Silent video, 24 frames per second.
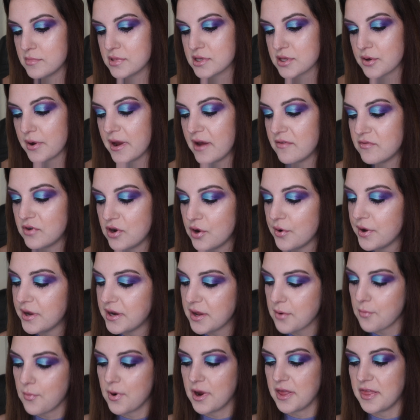so I have no
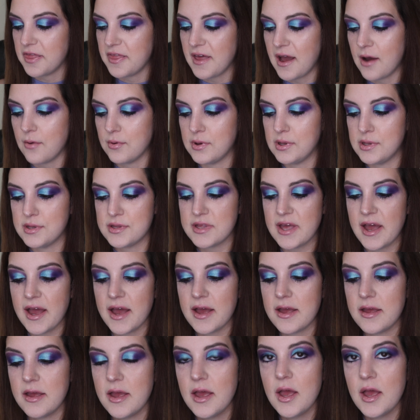idea where that one's at.